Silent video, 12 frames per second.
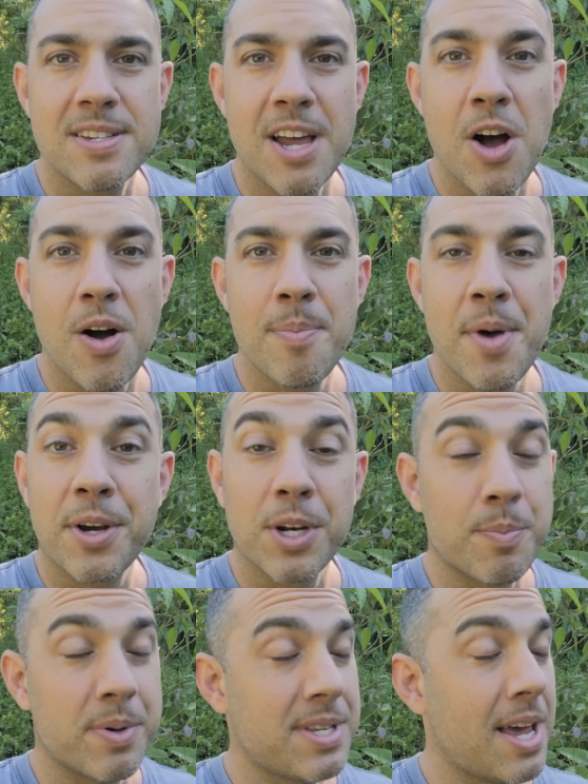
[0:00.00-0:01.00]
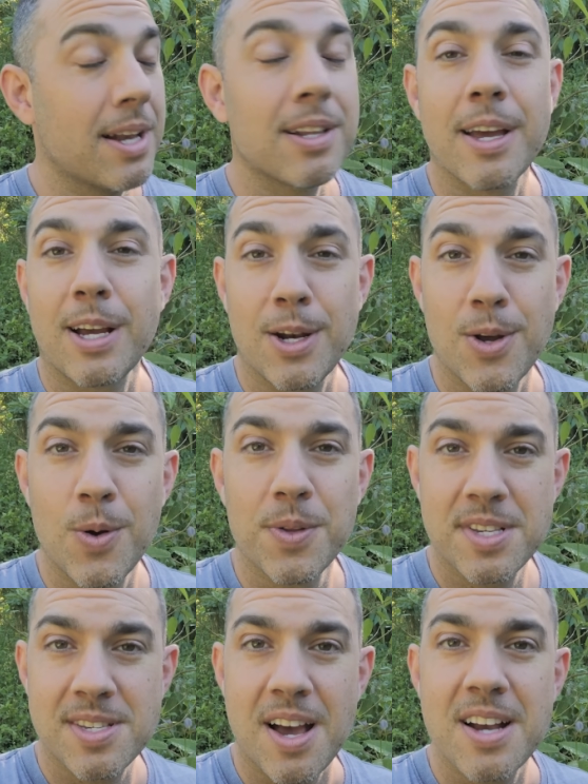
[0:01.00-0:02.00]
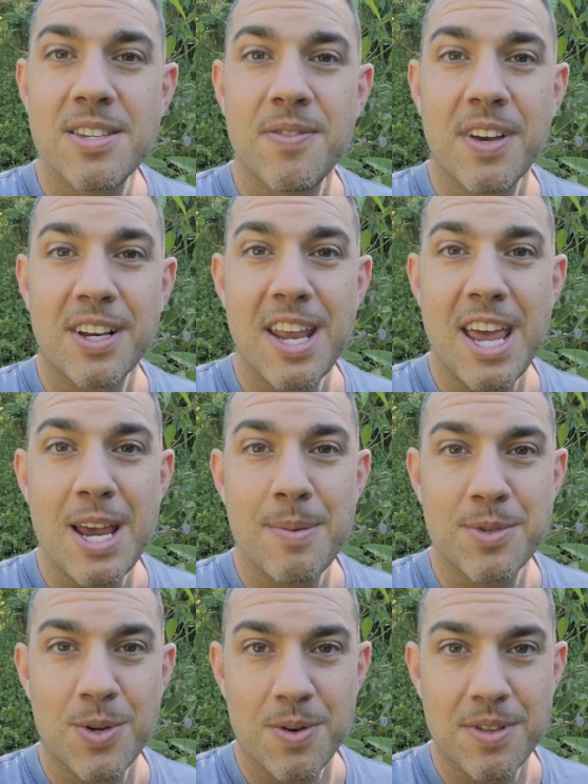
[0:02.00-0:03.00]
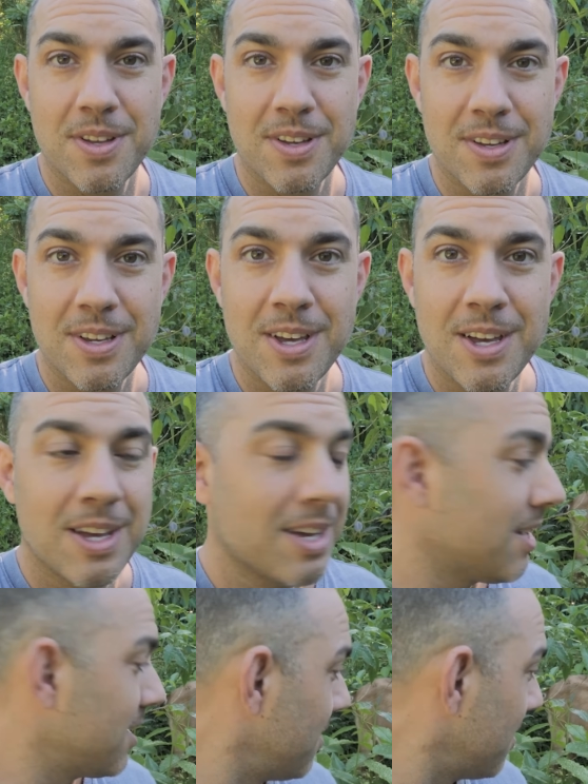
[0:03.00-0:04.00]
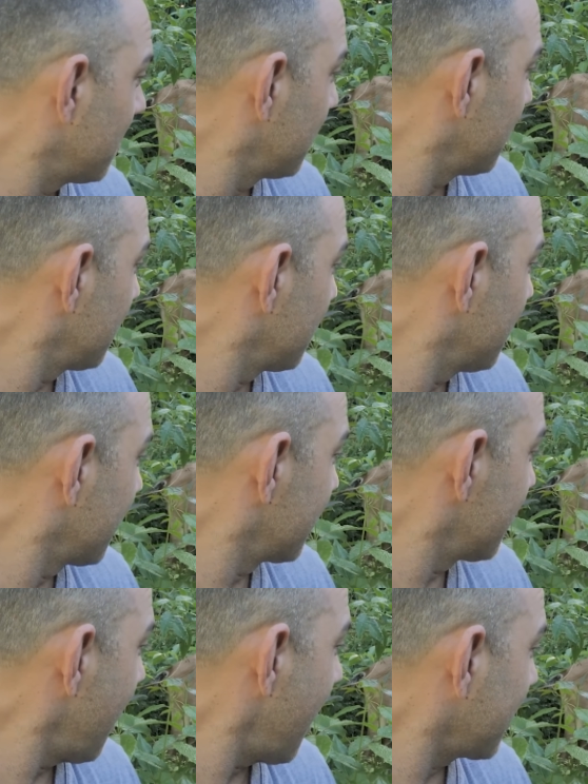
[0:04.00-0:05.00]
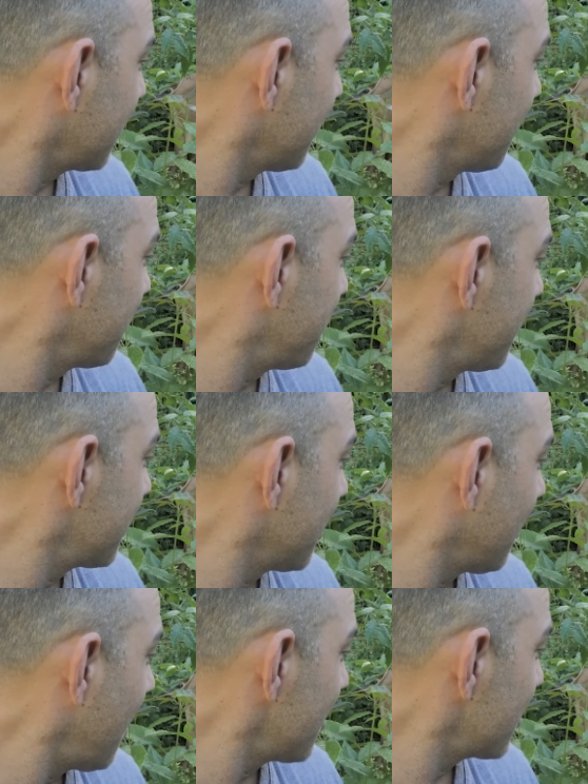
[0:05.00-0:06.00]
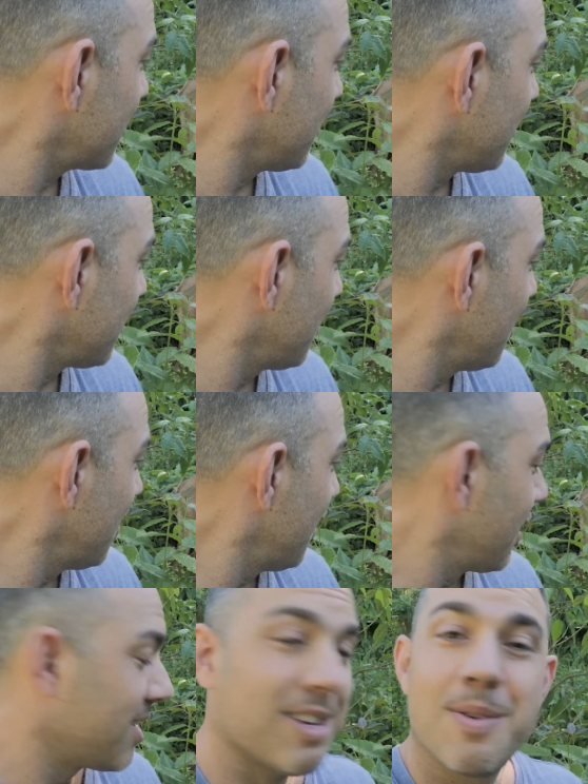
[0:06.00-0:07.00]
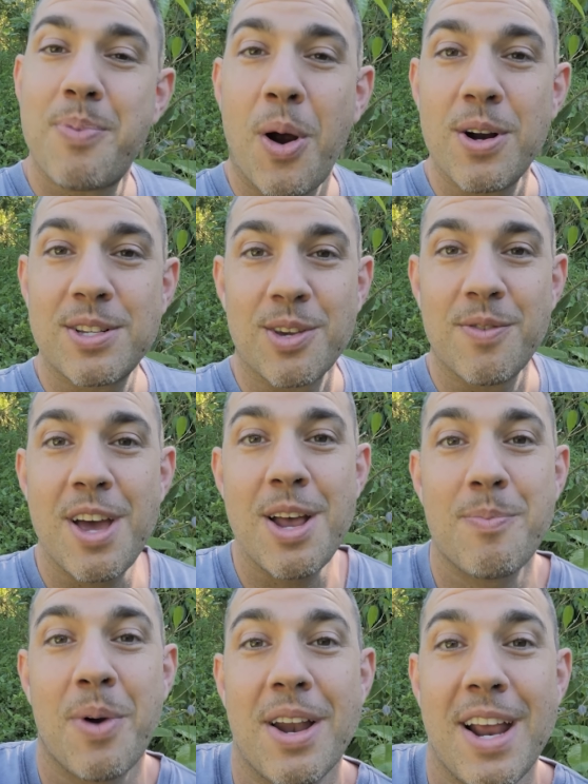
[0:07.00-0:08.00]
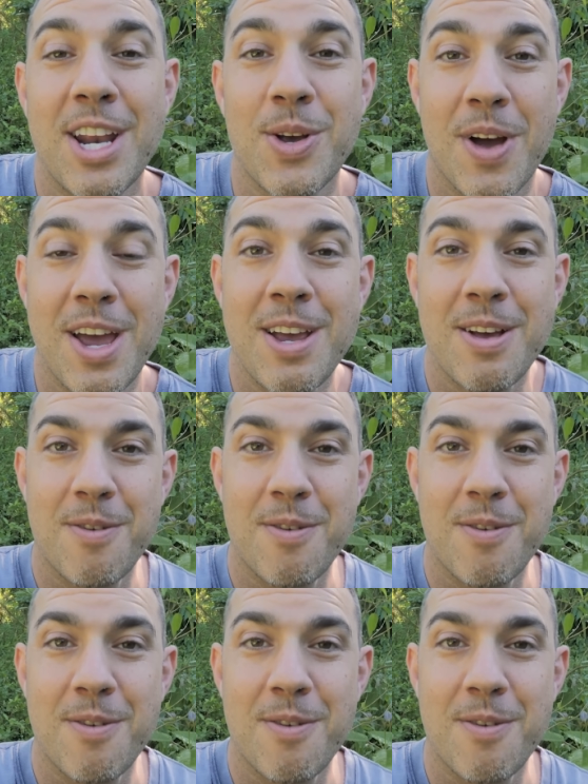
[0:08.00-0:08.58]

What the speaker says: Now, I'm not going to pretend like I know the scientific names or the exact physiological parts of it, but anyway,